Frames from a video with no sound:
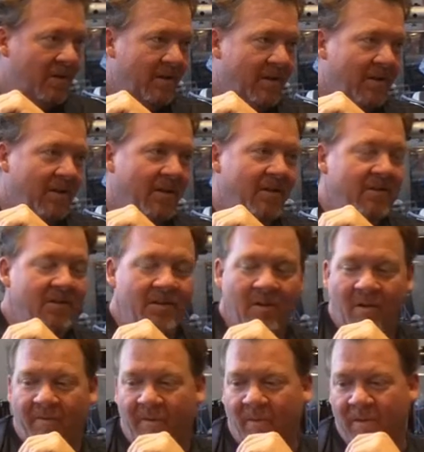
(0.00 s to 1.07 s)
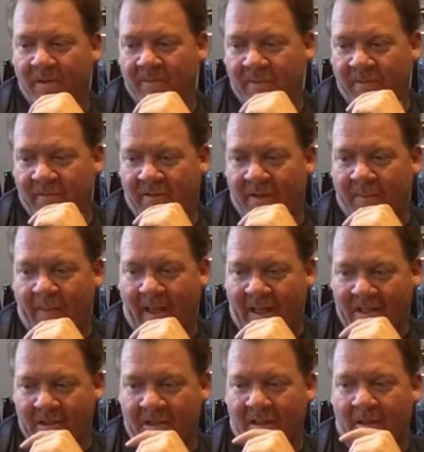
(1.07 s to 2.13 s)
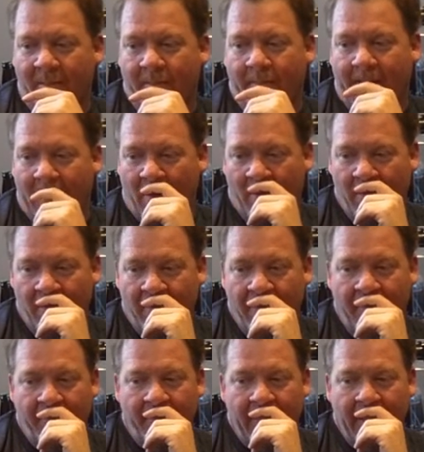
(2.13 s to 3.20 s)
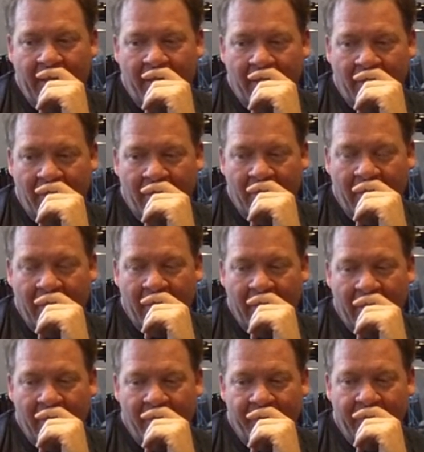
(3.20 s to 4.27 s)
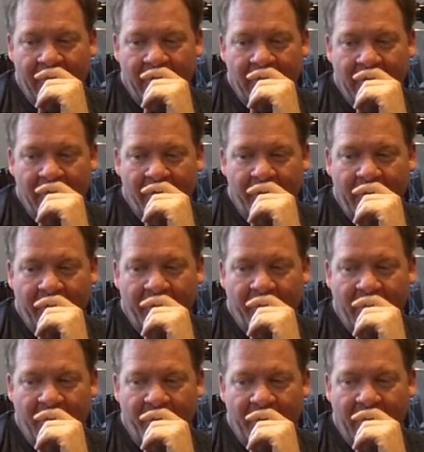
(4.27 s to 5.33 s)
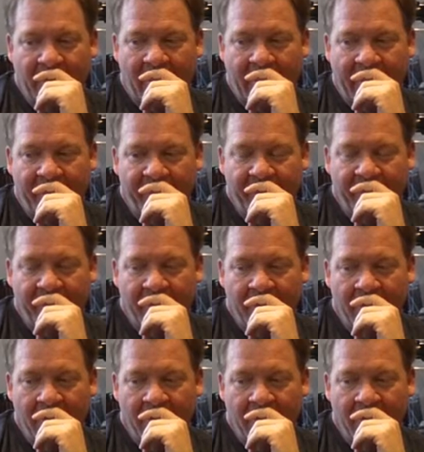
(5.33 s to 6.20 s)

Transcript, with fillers: Yeah. So I've always been very passionate about beer, and it's been such a big part of my life.